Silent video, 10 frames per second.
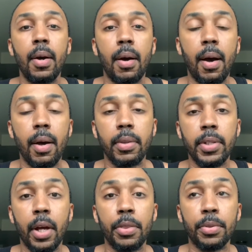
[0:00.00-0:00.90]
The
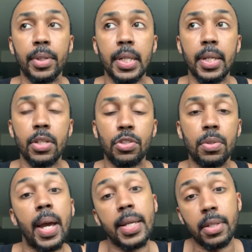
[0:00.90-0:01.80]
other thing is
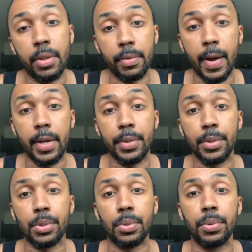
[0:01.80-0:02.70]
to ask other
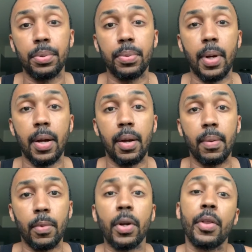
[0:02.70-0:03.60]
writers who
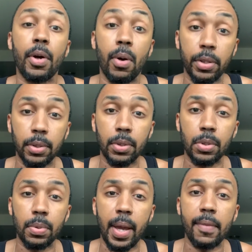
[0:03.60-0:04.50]
or other authors
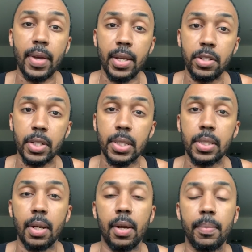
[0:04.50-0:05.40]
who have agents
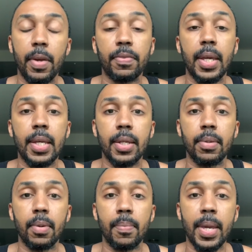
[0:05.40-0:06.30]
if they
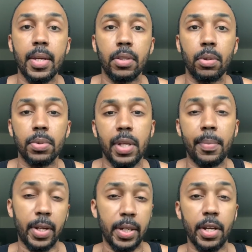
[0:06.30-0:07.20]
can make those type
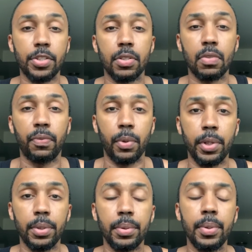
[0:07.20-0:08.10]
of connections for
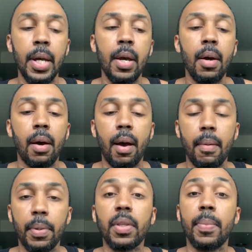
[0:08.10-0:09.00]
you.
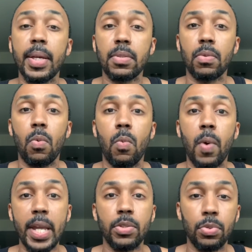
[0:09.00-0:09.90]
But the best
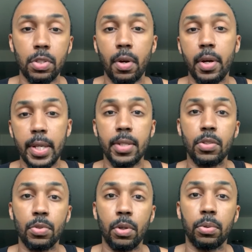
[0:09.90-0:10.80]
way to start is
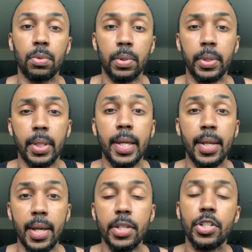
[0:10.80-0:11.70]
to go through an
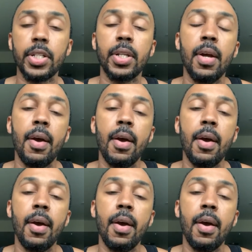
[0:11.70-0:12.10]
agent.